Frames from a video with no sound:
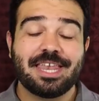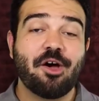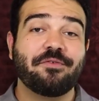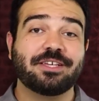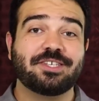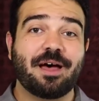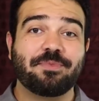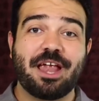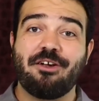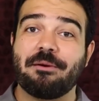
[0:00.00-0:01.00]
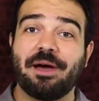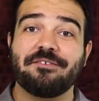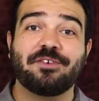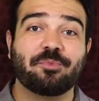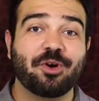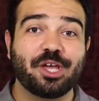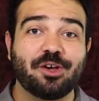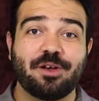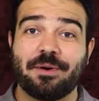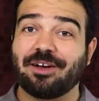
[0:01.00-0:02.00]
Now, if I stop there, I might feel pretty
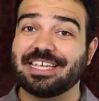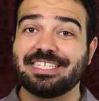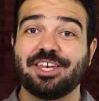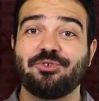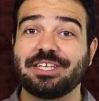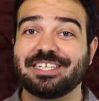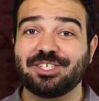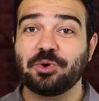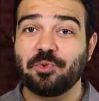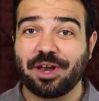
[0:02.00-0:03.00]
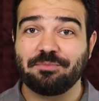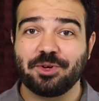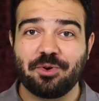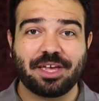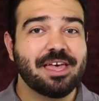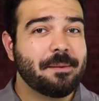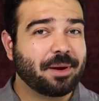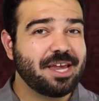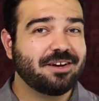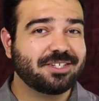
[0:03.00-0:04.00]
good about continuing to do what I'm doing,
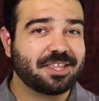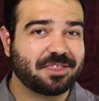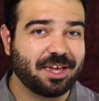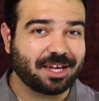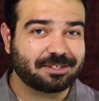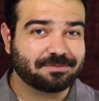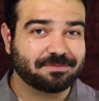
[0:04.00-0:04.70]
but here's the thing.